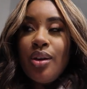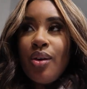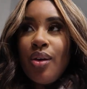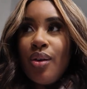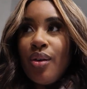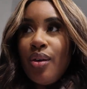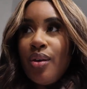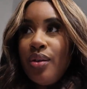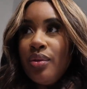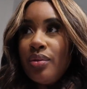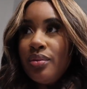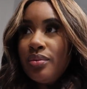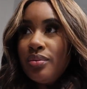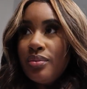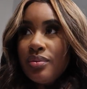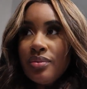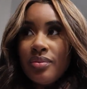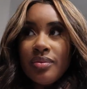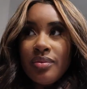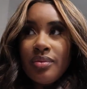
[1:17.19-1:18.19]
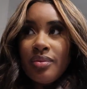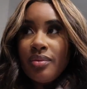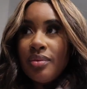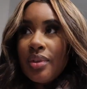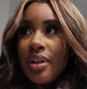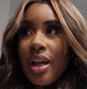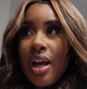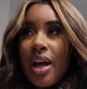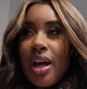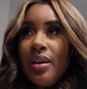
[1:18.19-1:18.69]
girl
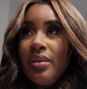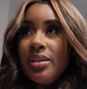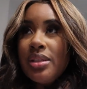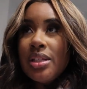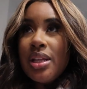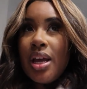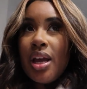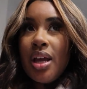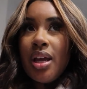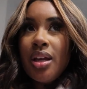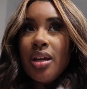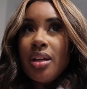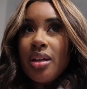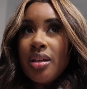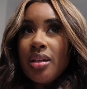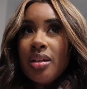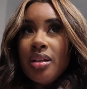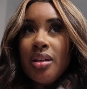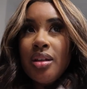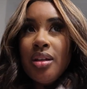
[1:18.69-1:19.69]
i was like